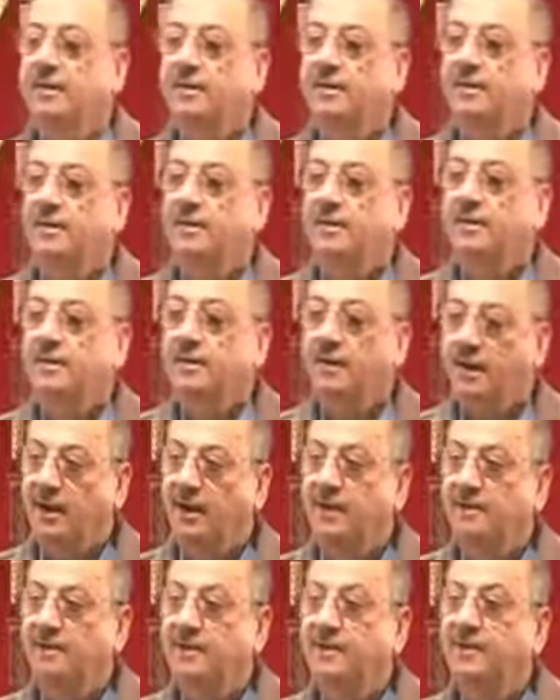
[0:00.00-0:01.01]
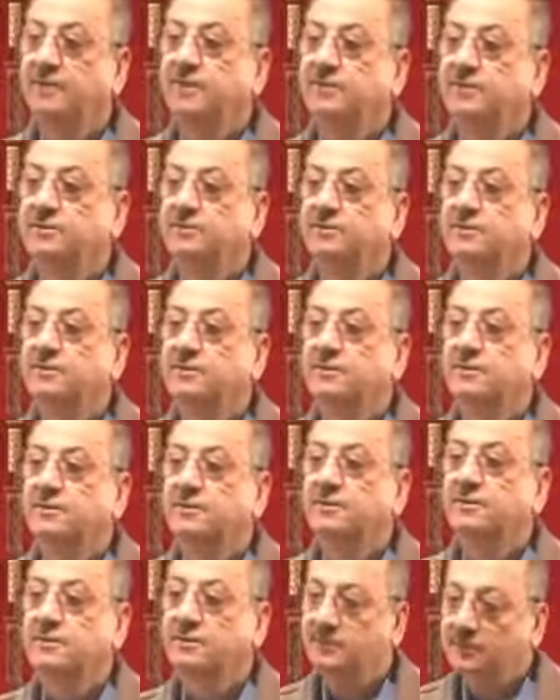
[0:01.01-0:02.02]
kada is
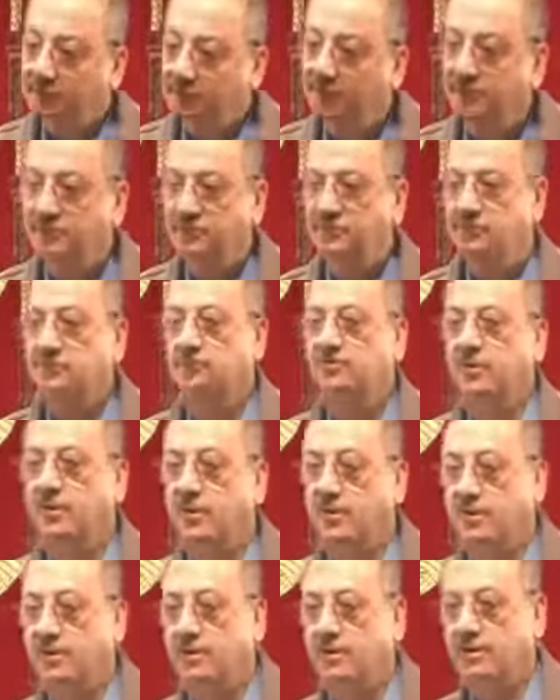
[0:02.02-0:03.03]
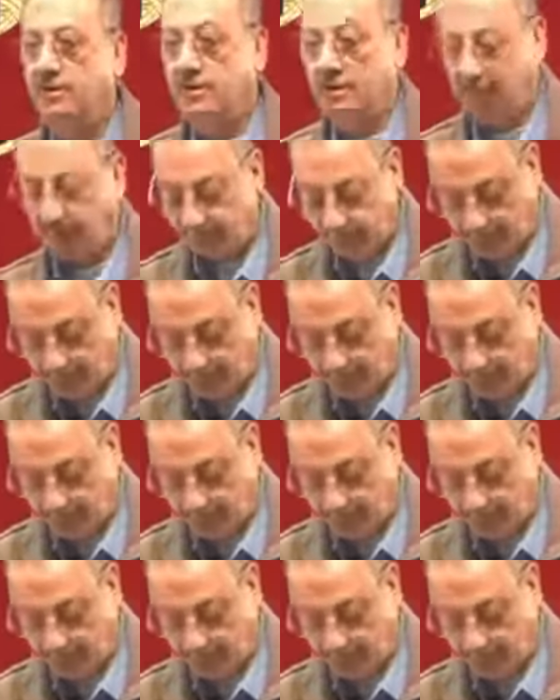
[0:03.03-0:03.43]
deficient word. Okay?